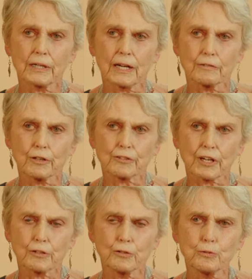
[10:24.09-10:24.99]
I wrote
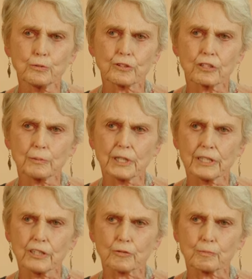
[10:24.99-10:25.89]
down who was going to be in
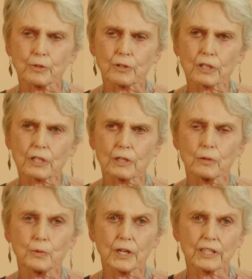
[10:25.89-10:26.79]
each book,
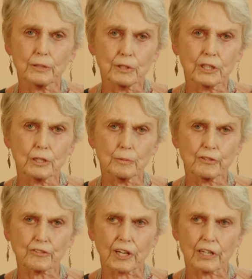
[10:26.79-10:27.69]
where they were going to be
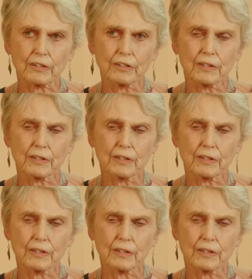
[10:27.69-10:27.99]
set.